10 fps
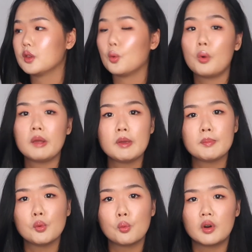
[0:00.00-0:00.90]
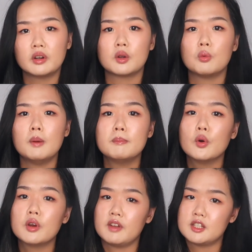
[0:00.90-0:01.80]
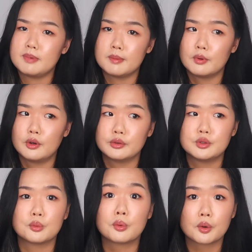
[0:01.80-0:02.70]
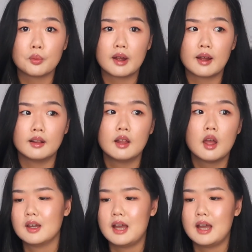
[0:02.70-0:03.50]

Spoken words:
the way people work, what motivates people to work well.